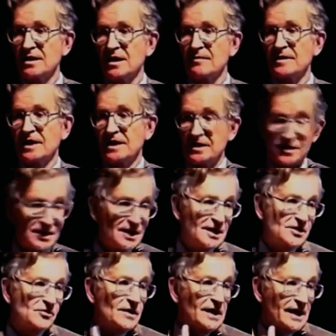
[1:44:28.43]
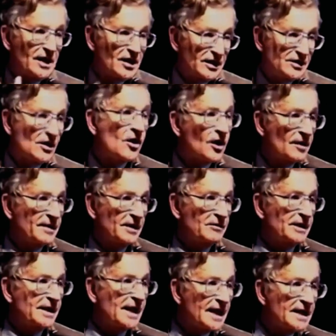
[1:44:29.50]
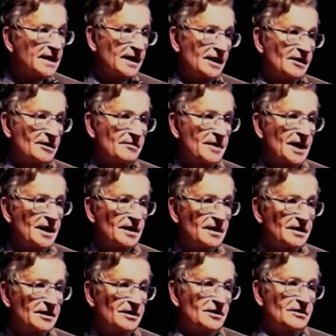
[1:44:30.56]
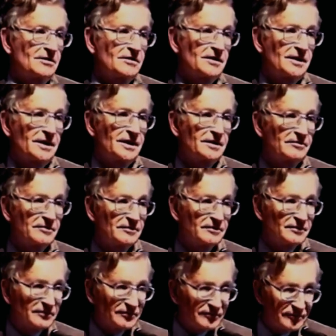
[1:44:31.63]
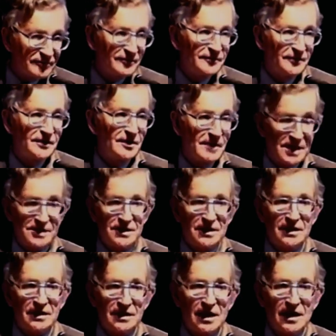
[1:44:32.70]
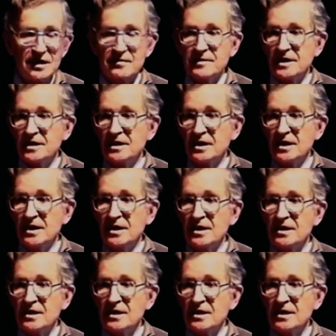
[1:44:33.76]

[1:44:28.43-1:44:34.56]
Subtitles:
I mean, they could see it's really harming what they care about, you know, the domestic economy.